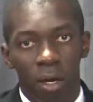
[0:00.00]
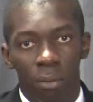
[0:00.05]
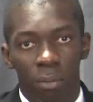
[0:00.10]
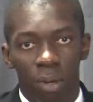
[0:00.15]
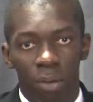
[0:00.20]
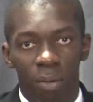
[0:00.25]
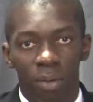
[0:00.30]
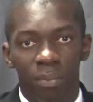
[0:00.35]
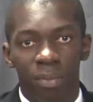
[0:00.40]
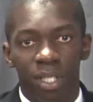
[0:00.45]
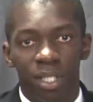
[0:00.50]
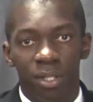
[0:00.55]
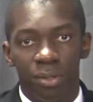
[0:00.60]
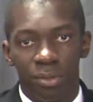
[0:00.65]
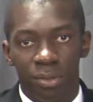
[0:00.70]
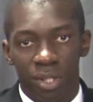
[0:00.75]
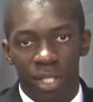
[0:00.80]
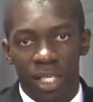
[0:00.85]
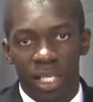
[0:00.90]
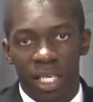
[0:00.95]
We will be
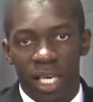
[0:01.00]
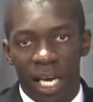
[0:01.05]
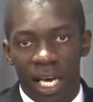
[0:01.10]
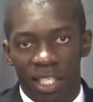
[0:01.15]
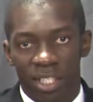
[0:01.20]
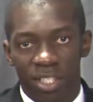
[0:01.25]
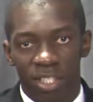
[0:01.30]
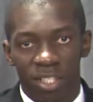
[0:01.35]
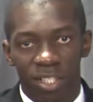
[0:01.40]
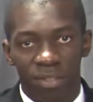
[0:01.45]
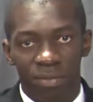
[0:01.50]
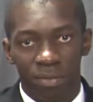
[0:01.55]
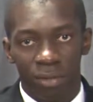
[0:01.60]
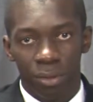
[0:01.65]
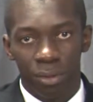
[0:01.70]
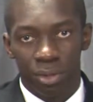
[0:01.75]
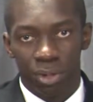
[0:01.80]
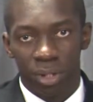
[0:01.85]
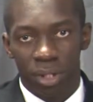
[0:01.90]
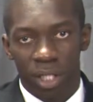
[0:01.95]
using gaseous
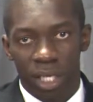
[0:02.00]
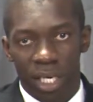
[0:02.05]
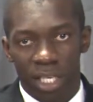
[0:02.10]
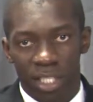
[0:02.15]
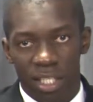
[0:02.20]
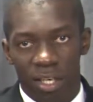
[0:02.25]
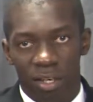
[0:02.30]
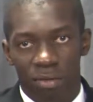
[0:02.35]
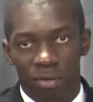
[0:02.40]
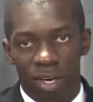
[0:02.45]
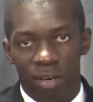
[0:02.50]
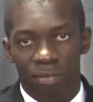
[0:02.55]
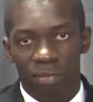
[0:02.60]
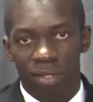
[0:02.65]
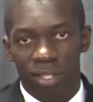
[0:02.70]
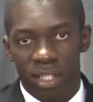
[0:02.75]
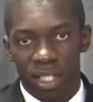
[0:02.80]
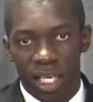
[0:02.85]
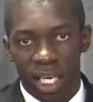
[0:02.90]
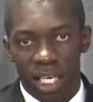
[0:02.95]
diffusion as our
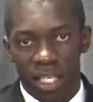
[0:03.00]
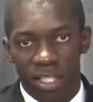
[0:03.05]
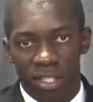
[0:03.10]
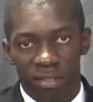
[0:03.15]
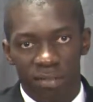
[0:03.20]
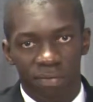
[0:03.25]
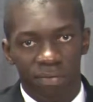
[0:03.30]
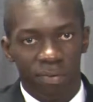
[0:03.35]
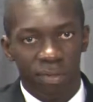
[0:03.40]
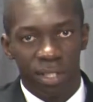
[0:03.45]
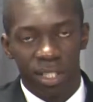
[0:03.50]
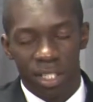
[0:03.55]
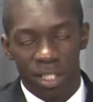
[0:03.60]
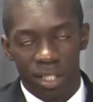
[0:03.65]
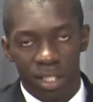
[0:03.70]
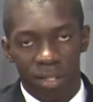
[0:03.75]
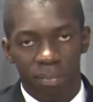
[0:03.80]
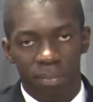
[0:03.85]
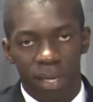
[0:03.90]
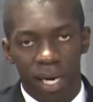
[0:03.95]
reference case for these
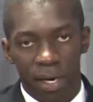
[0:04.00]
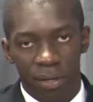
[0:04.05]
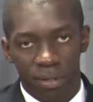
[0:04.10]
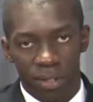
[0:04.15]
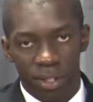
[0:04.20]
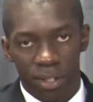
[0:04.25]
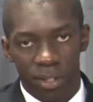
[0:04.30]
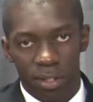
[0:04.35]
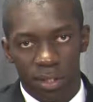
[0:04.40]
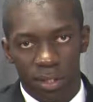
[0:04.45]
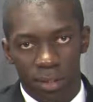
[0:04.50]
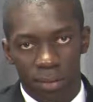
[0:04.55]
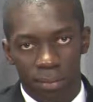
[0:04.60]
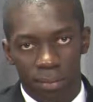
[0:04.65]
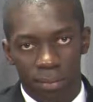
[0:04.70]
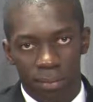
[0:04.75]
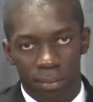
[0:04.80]
comparisons.